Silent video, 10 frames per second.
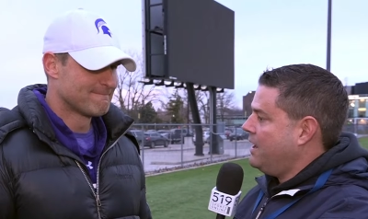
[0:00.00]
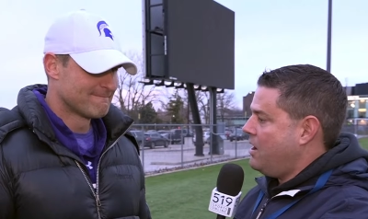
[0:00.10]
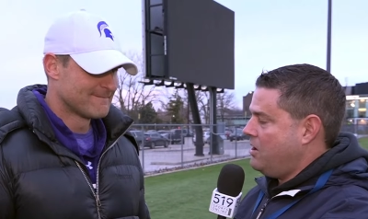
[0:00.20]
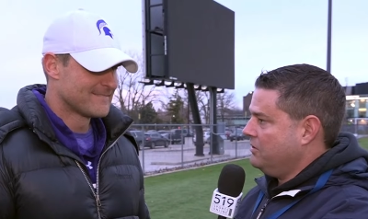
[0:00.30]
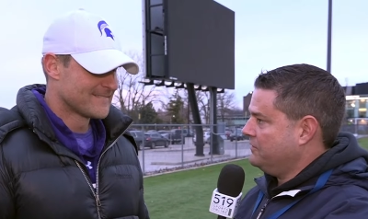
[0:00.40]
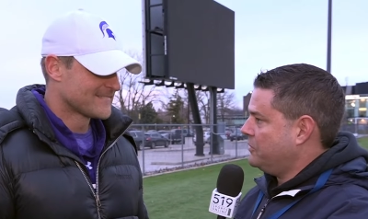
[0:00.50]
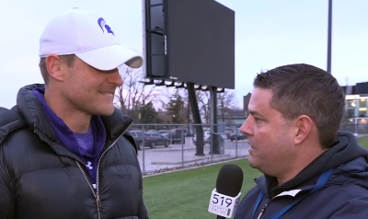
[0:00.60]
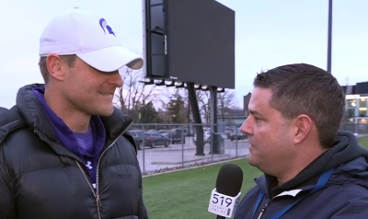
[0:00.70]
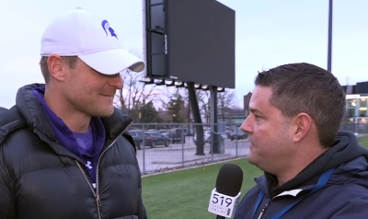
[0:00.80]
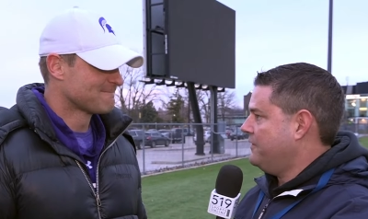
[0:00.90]
Speaker 1: All of
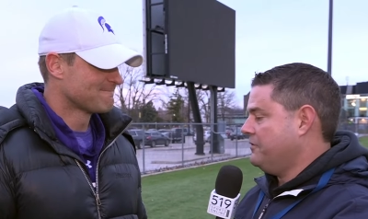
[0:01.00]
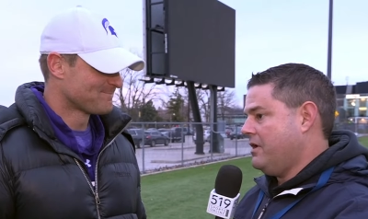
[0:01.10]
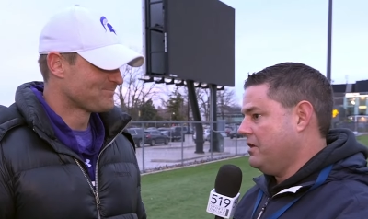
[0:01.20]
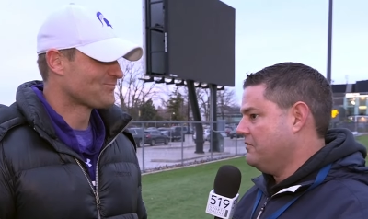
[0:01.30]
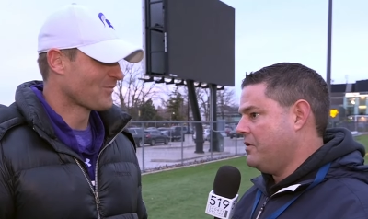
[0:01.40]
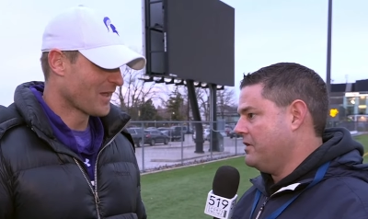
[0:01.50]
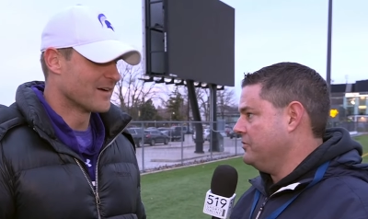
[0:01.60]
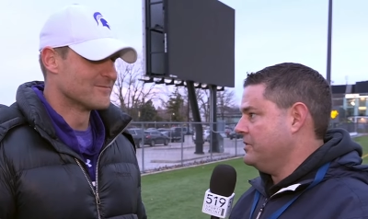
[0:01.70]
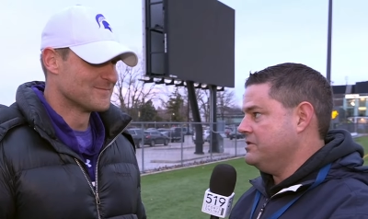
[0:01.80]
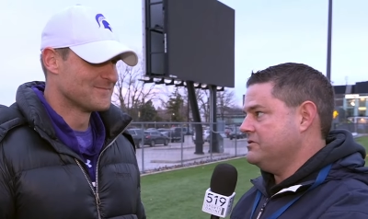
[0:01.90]
Guelph, all of
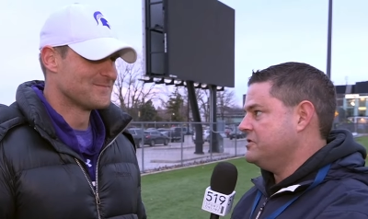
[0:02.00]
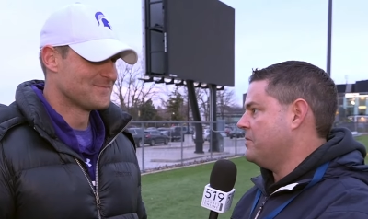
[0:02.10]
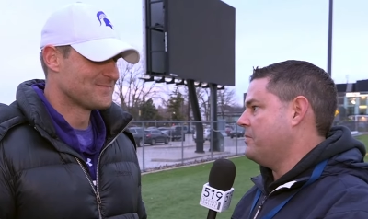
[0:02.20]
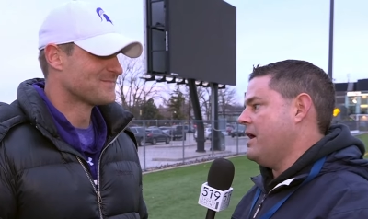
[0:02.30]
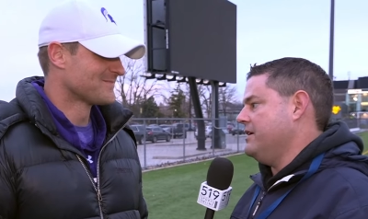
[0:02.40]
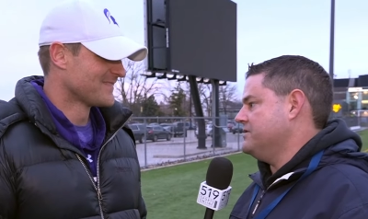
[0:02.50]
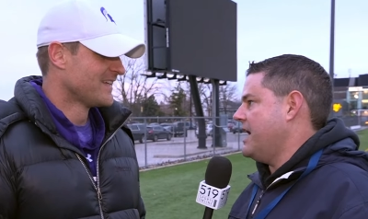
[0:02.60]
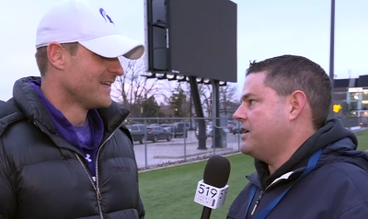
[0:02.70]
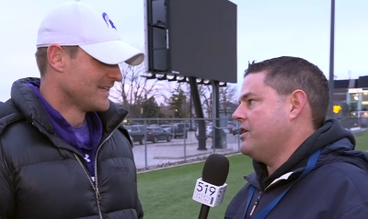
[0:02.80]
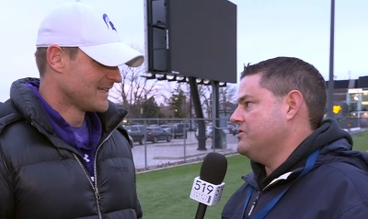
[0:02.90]
Waterloo Region, super proud of you,
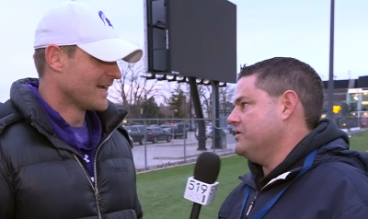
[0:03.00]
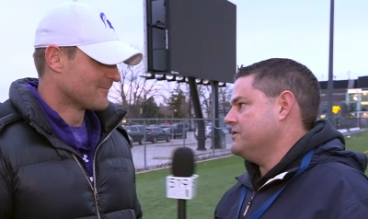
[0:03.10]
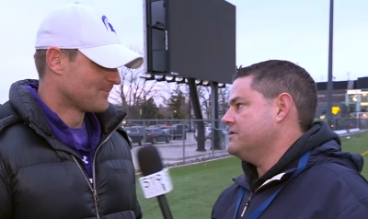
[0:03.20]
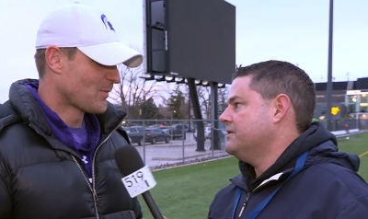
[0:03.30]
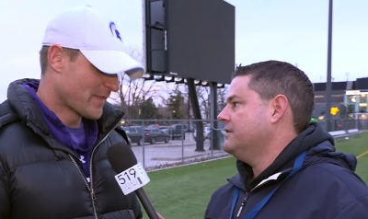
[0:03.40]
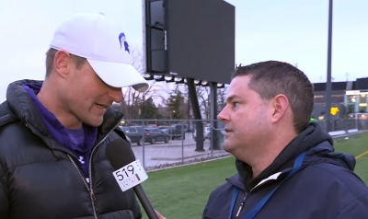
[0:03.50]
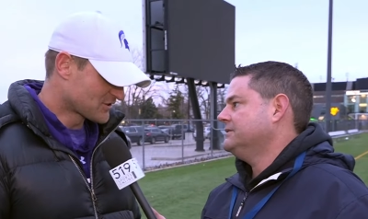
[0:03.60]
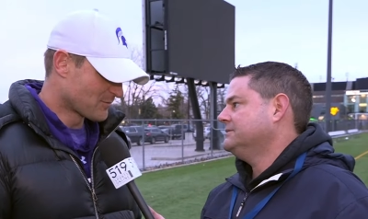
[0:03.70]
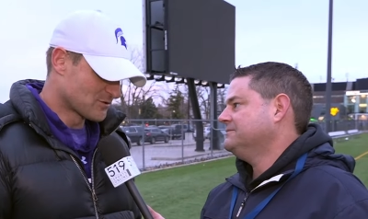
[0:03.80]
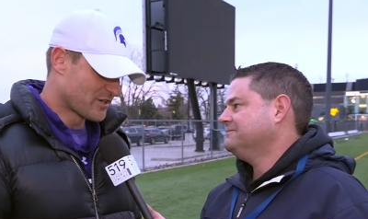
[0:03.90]
Zach. Congratulations.
Speaker 2: Thanks
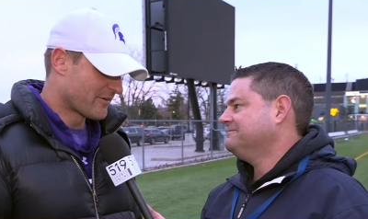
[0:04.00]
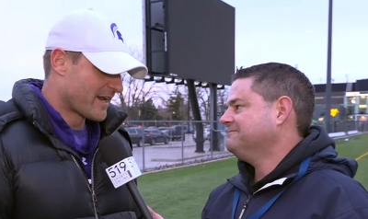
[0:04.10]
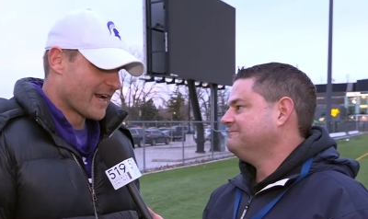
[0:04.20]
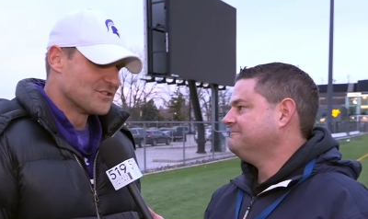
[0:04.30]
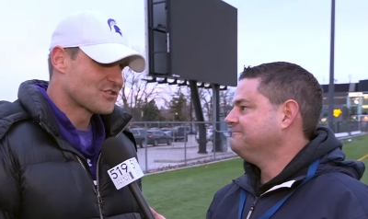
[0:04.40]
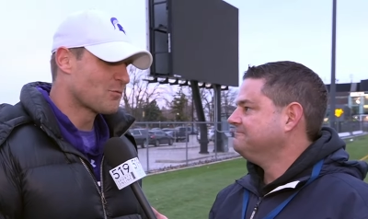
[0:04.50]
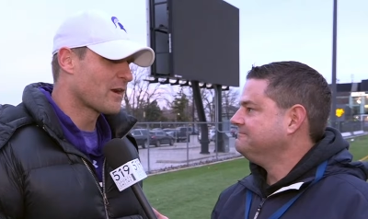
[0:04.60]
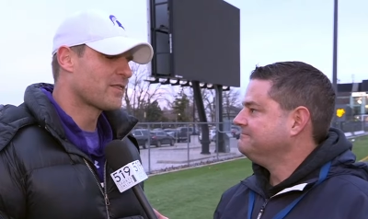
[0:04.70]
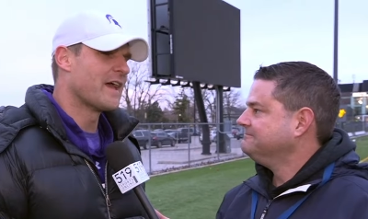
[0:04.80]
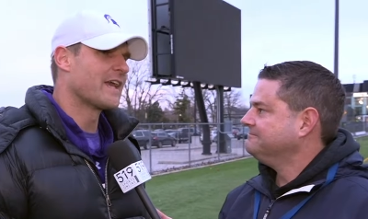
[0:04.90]
so much, Darren. And I just want
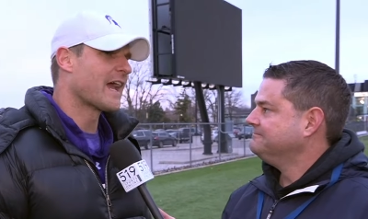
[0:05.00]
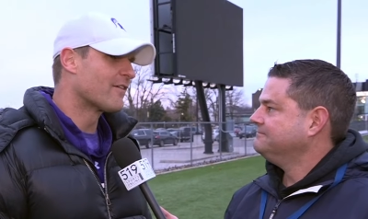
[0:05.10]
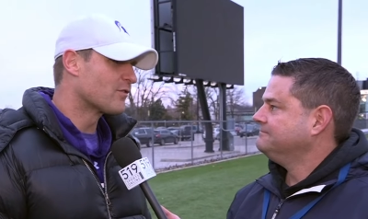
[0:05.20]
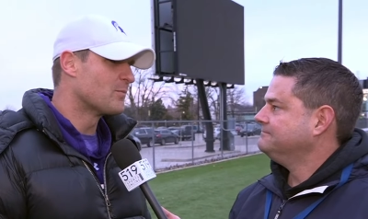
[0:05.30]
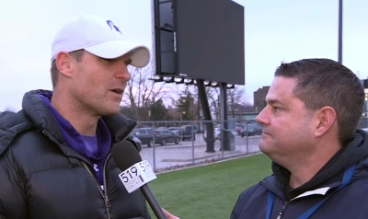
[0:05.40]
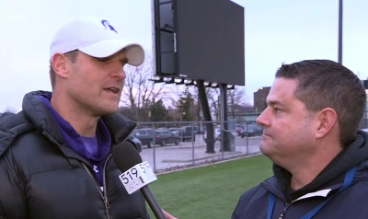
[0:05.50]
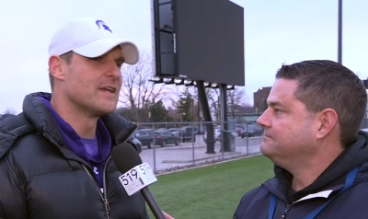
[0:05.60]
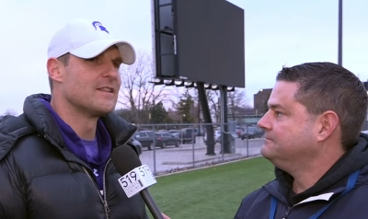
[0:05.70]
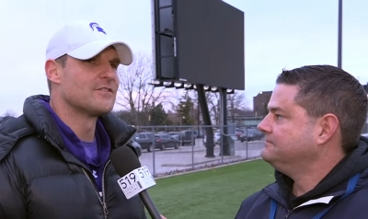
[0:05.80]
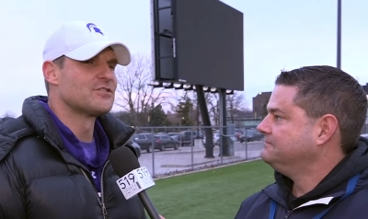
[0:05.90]
to thank
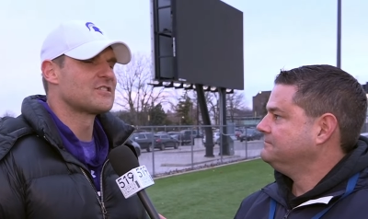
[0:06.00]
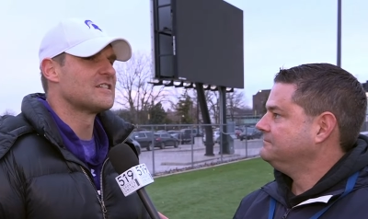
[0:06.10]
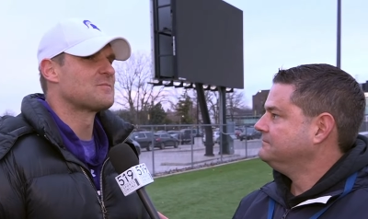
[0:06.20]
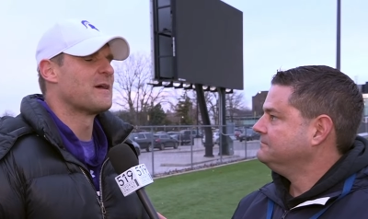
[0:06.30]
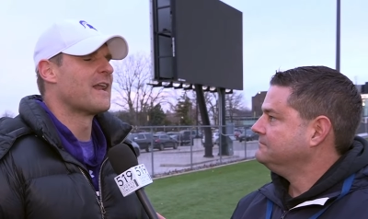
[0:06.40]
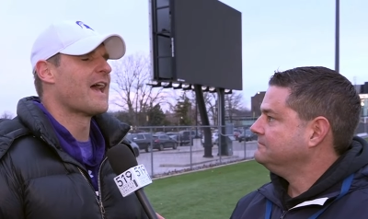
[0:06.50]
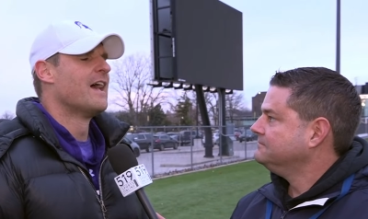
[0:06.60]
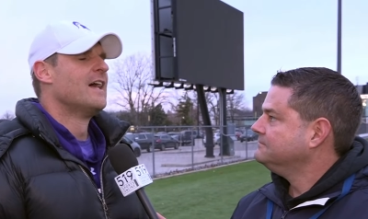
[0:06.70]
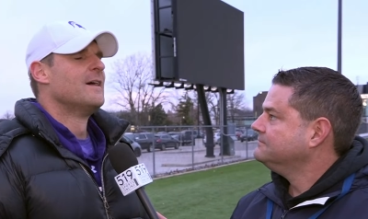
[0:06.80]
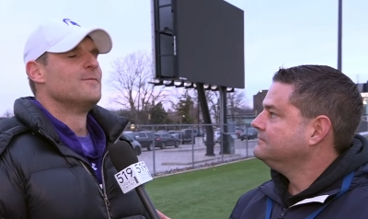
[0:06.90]
everybody. There just has been
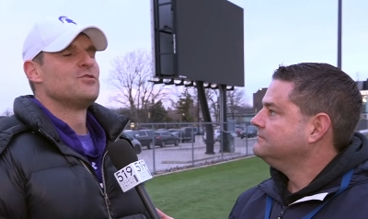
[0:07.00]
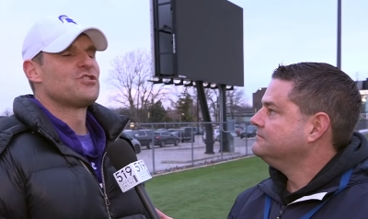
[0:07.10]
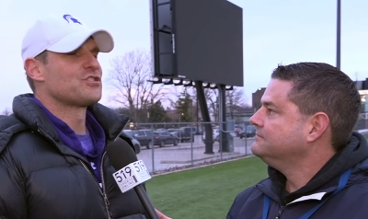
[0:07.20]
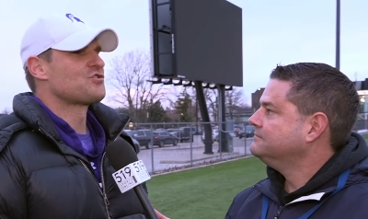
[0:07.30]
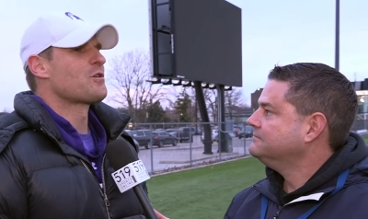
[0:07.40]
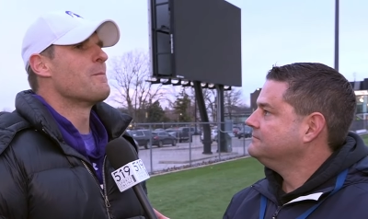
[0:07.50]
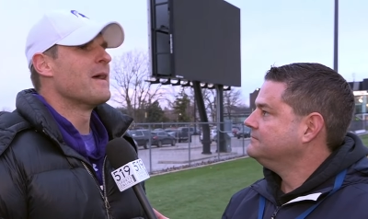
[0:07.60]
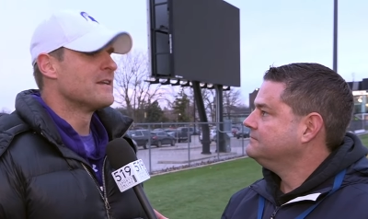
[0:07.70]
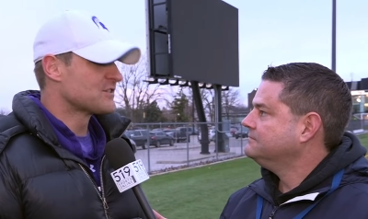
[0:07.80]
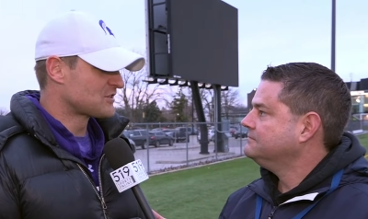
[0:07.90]
just
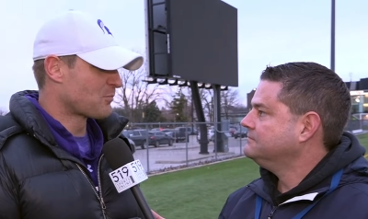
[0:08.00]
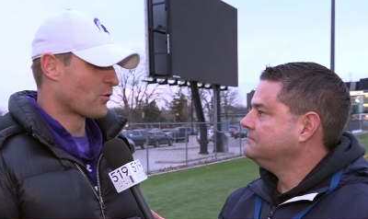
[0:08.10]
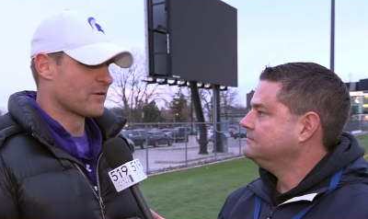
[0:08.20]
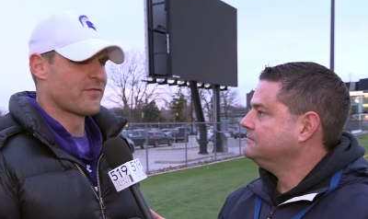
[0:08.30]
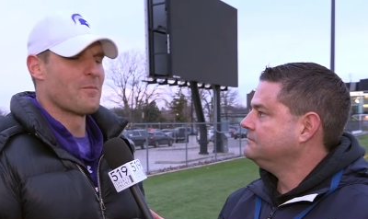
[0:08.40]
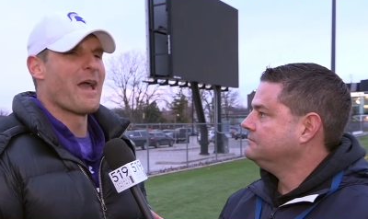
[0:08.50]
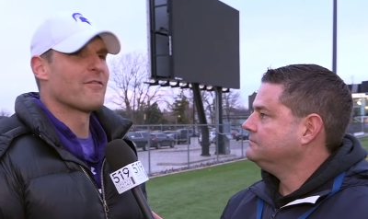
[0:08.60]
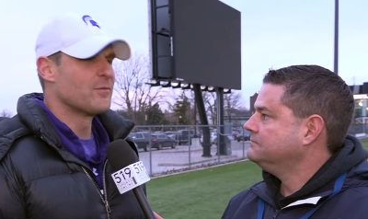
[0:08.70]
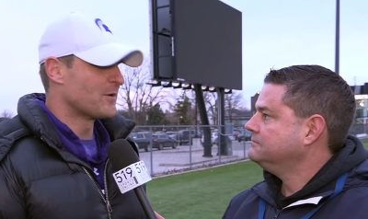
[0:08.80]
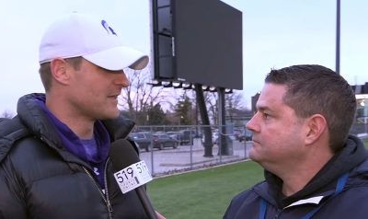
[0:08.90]
tremendous support from
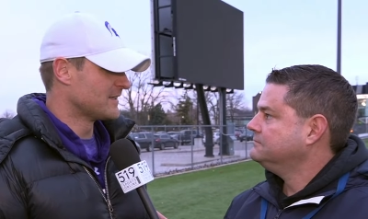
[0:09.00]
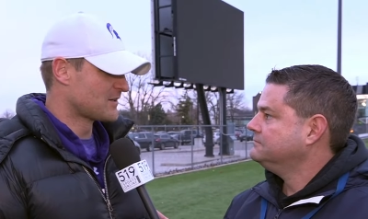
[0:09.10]
everybody in the